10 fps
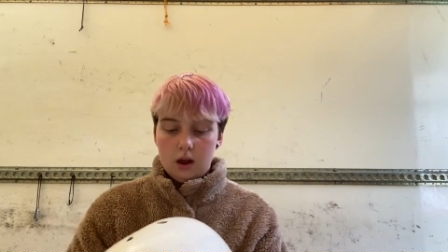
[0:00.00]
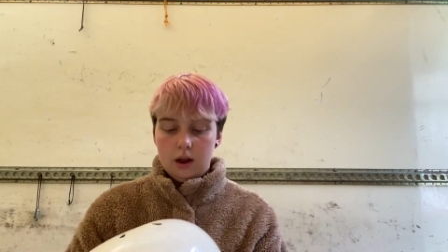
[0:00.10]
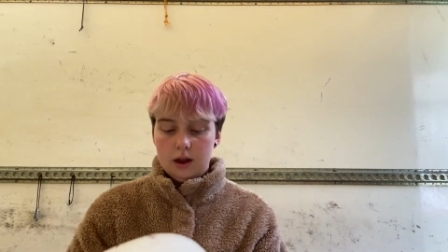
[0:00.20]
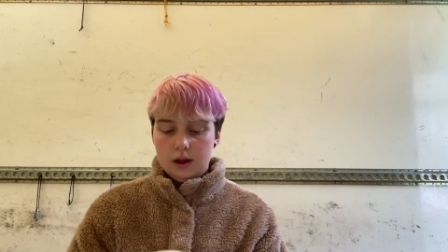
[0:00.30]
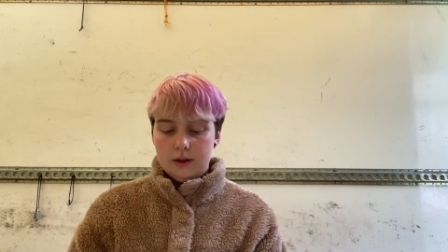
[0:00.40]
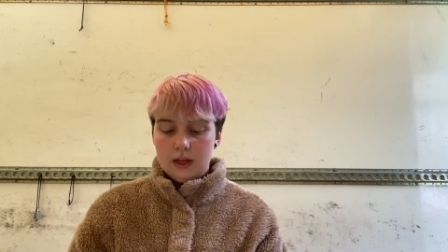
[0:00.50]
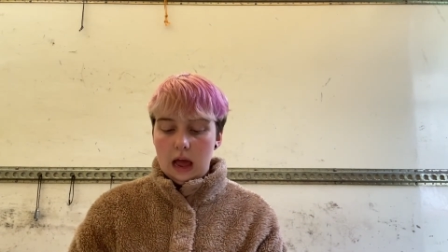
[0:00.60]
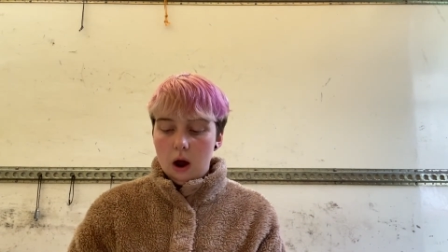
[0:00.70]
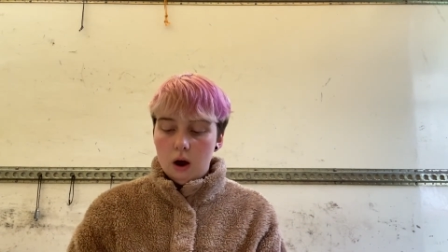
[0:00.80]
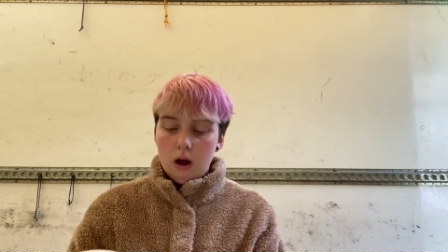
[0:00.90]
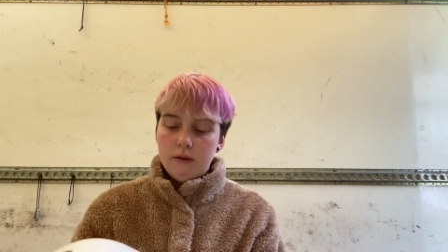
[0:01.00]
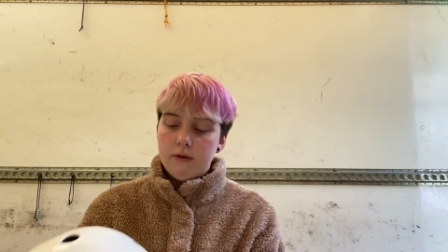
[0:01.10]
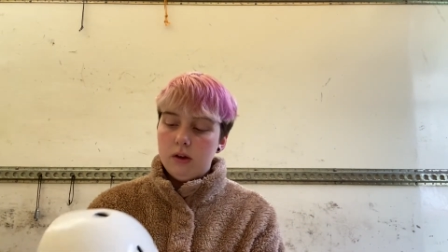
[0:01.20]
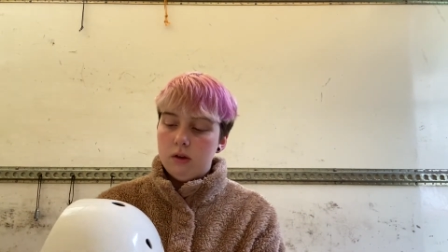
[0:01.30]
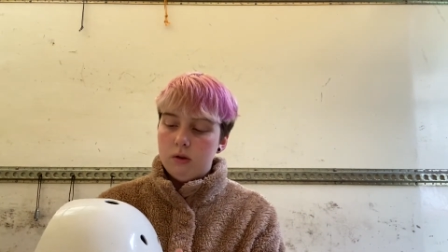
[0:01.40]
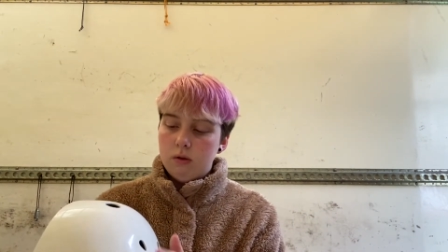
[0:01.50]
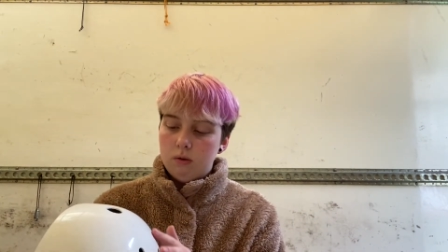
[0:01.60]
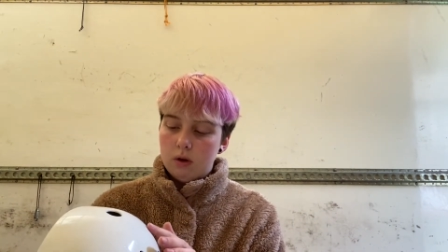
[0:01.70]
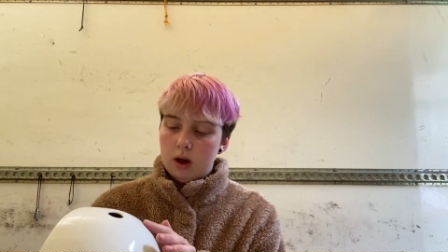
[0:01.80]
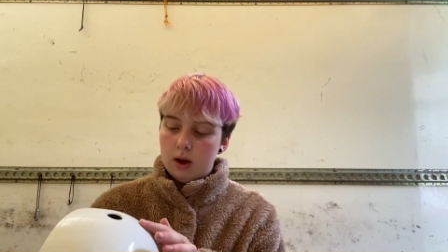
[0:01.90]
Uh, there are a
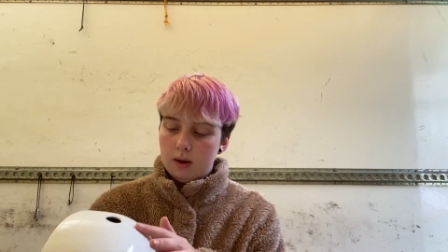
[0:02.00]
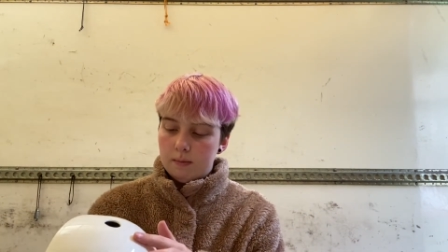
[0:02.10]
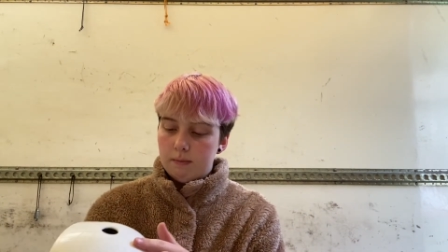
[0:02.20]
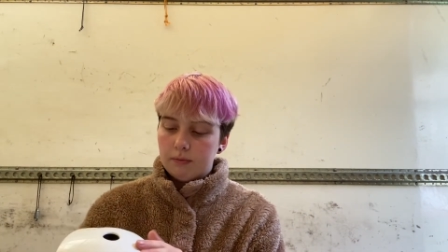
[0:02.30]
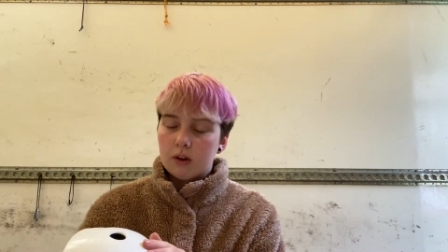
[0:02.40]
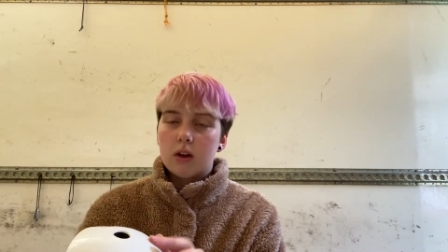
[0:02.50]
few um,